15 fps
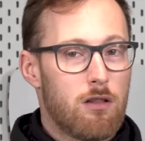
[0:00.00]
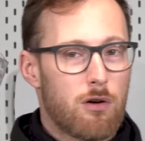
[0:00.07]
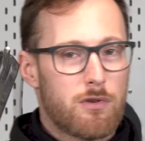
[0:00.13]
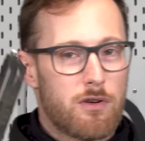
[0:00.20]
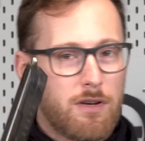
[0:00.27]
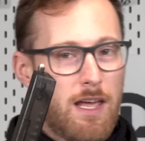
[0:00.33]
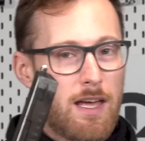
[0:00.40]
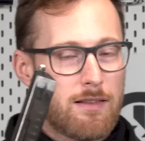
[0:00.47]

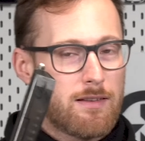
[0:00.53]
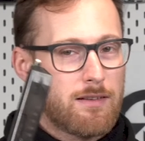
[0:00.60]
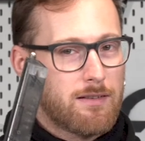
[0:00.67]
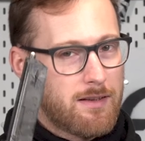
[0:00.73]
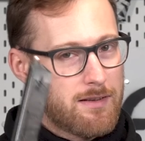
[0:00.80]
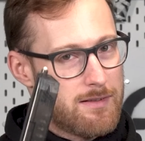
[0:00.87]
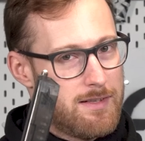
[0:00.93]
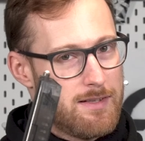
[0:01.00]
loader yet,
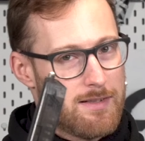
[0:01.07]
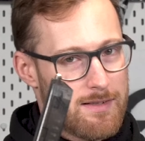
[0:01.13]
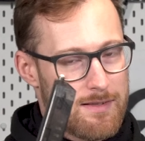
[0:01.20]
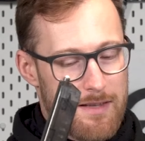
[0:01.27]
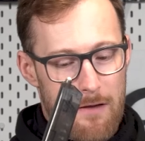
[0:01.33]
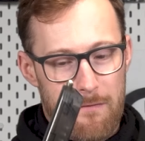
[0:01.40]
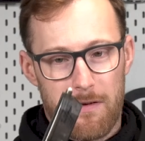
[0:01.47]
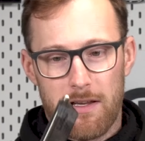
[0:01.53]
this is
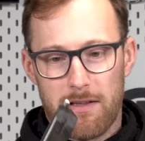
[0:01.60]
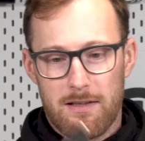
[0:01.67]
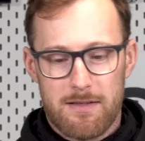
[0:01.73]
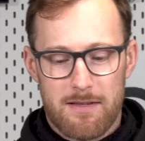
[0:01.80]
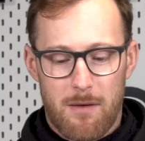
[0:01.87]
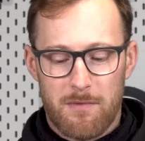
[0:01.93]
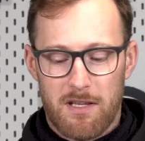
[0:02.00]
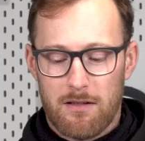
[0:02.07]
definitely
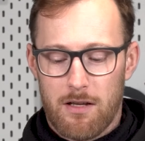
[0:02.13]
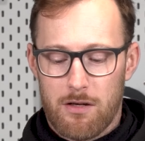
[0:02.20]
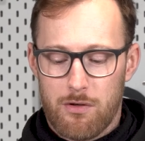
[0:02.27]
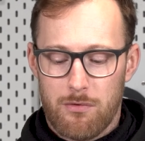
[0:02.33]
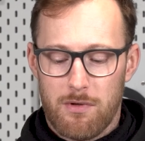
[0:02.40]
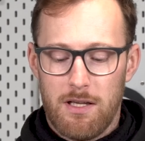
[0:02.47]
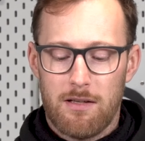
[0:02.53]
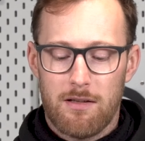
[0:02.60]
something that
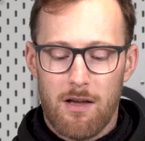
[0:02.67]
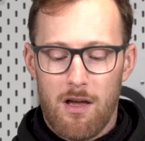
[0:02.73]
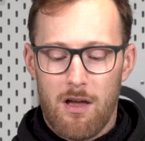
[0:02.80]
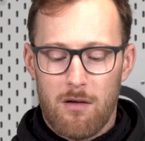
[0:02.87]
you need,